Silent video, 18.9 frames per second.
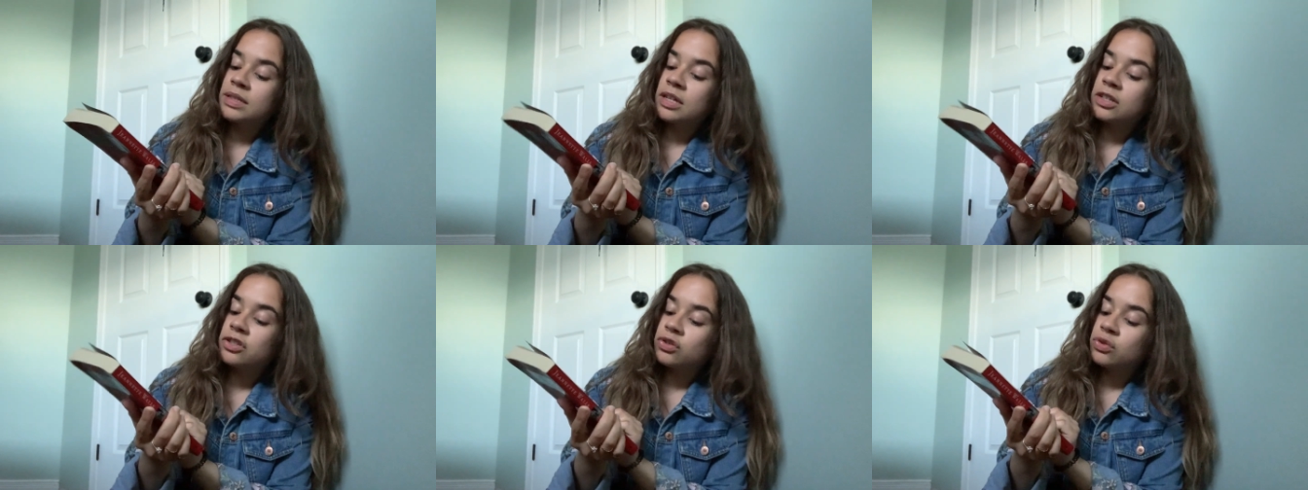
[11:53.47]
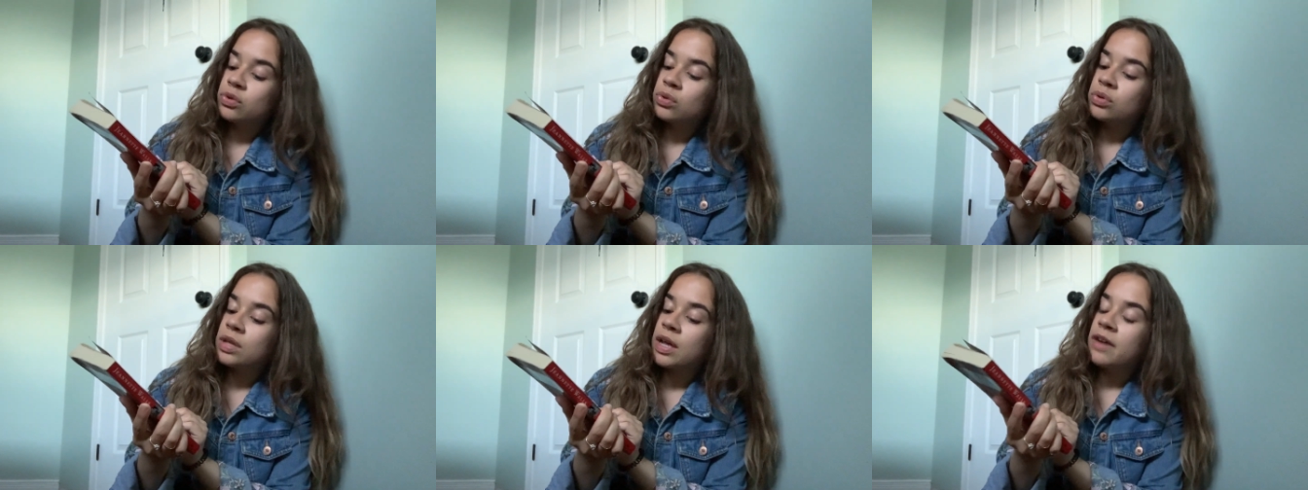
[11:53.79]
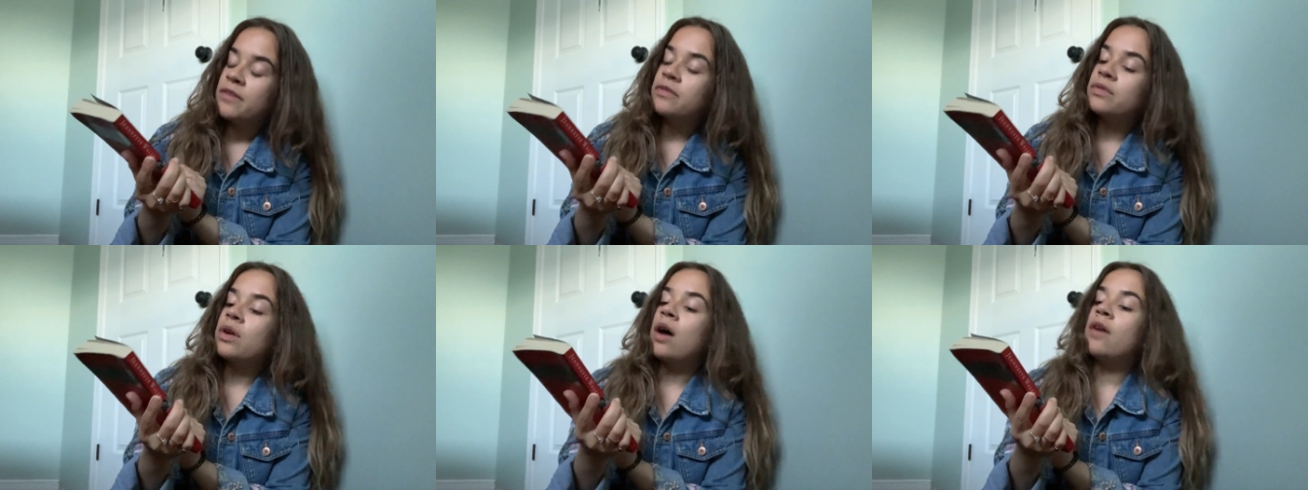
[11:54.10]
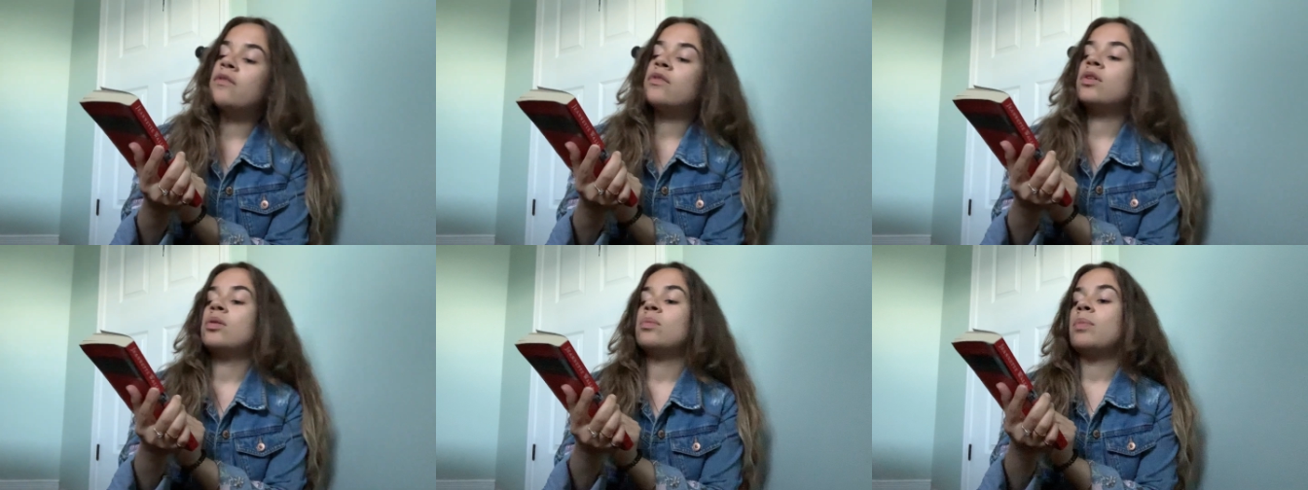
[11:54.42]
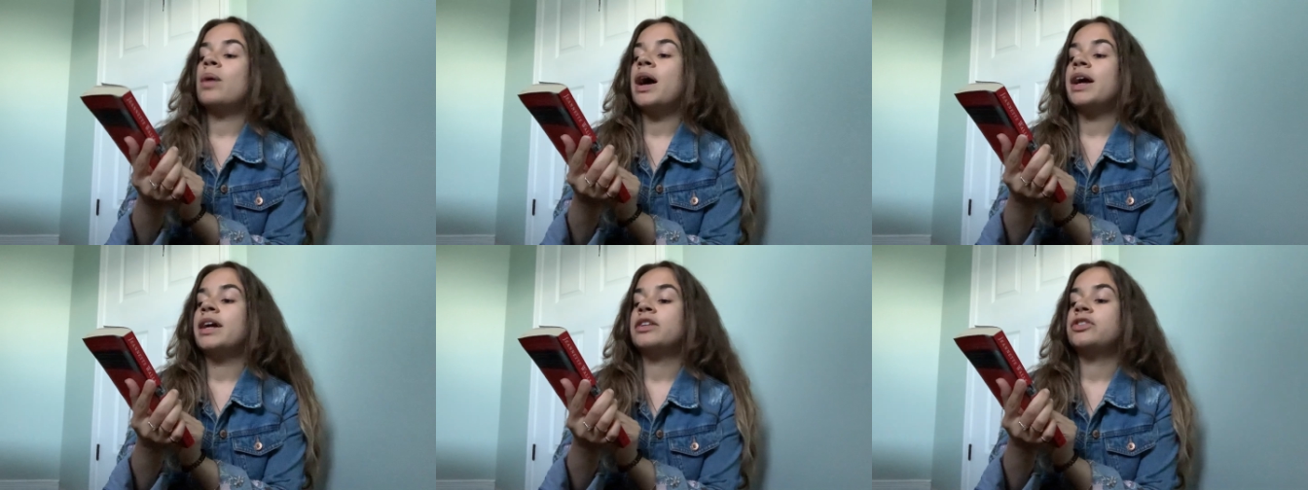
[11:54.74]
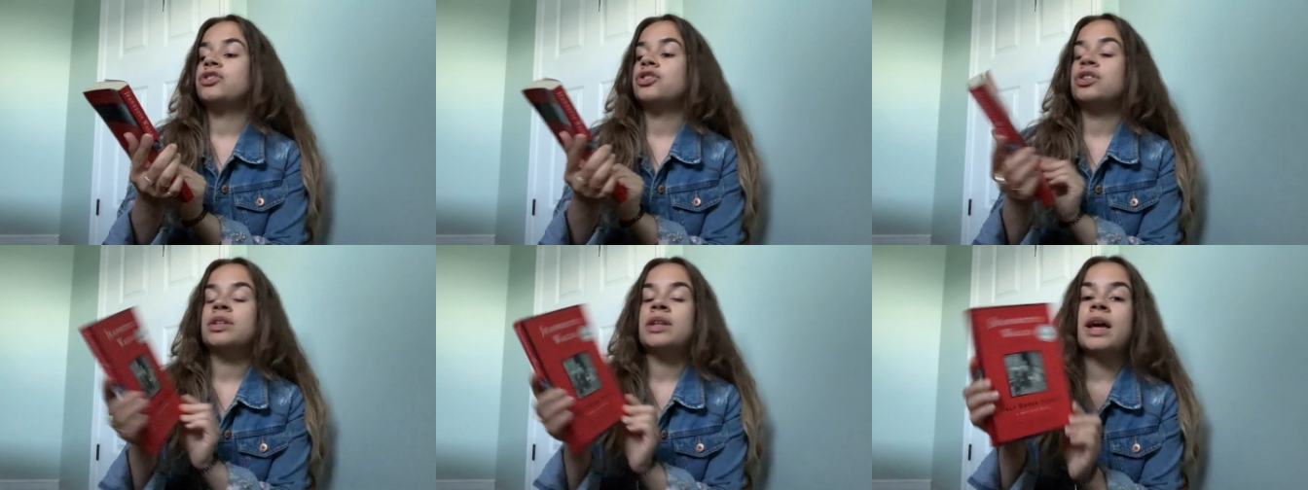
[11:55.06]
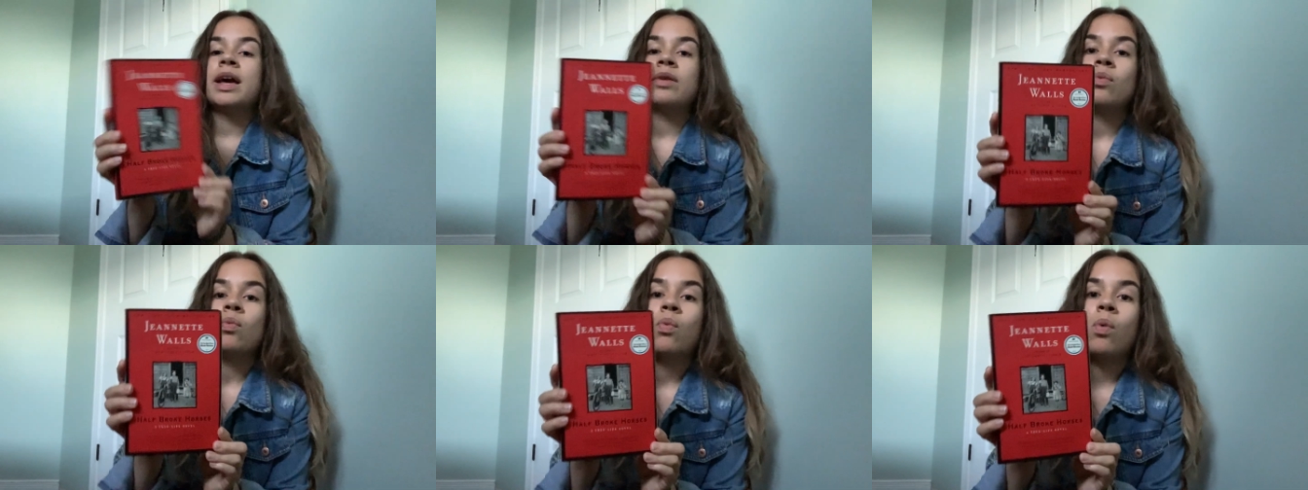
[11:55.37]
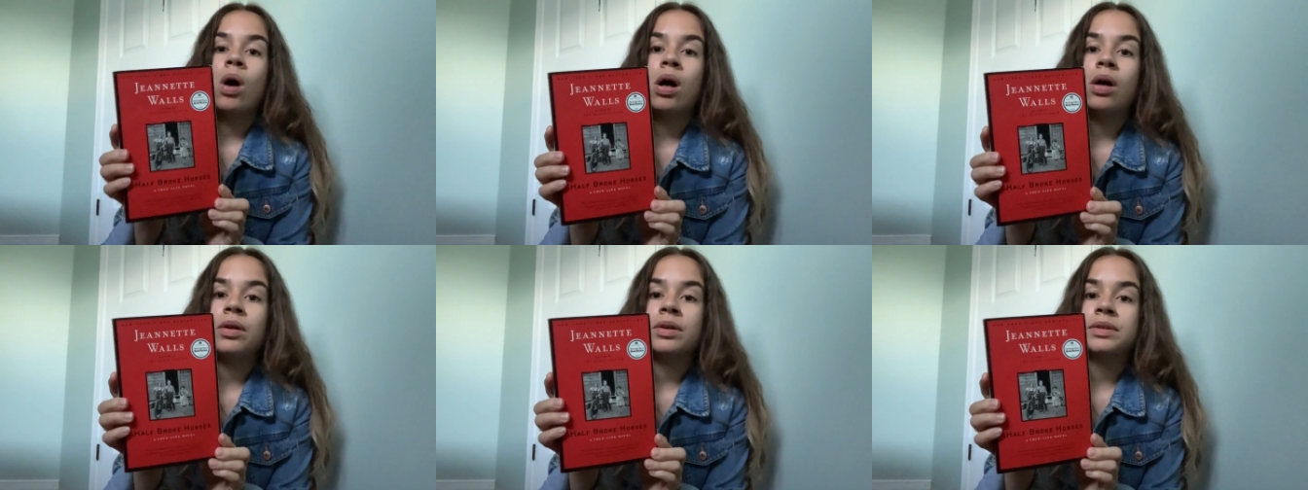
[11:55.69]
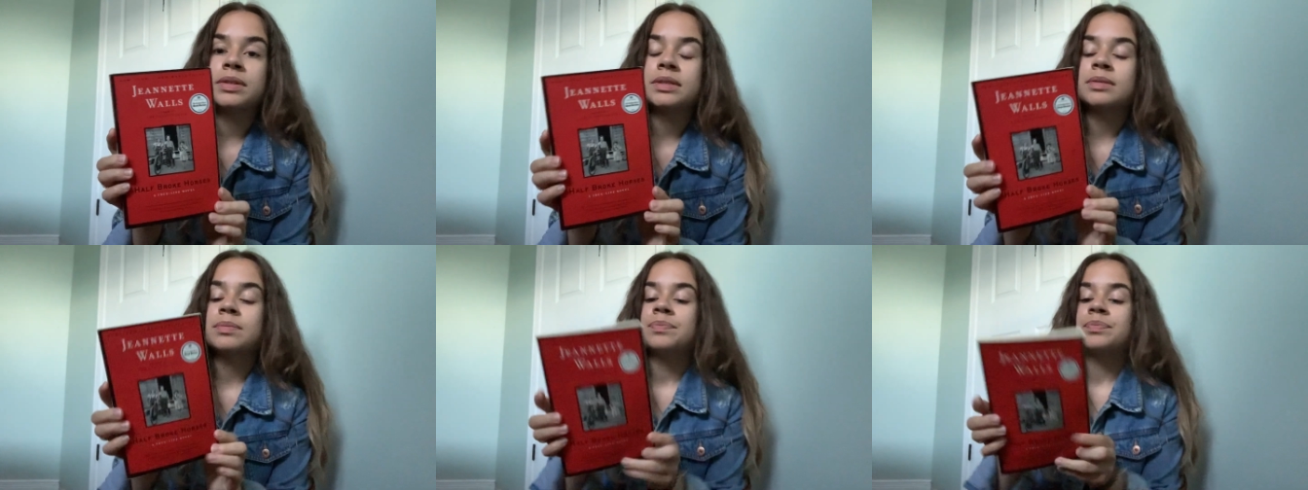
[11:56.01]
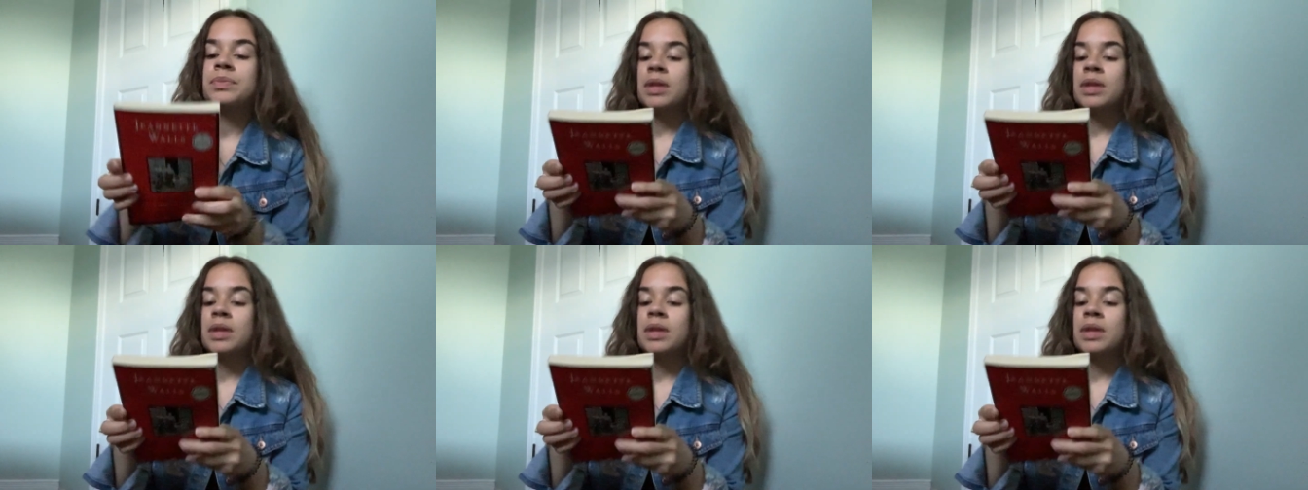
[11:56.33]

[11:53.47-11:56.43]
a true life novel by Jeanette Walls.